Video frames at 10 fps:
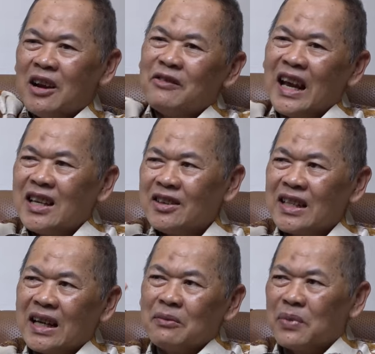When you
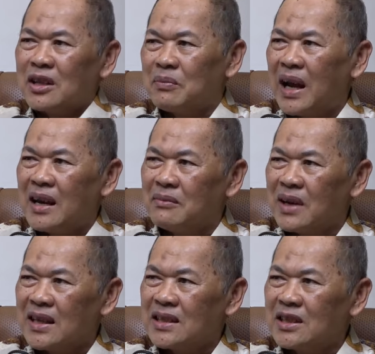think about
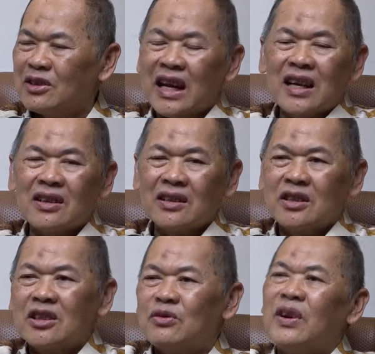biomass, you cannot
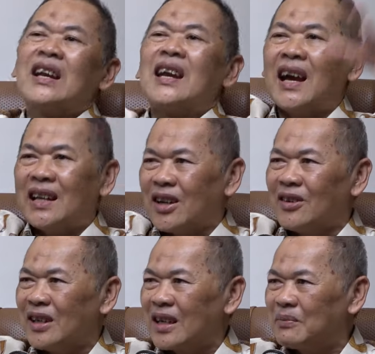use very high
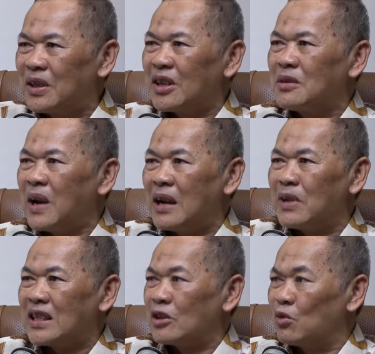tower because
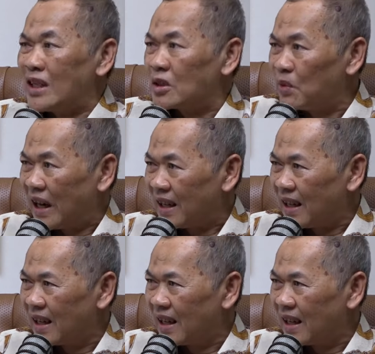biomass is well spread.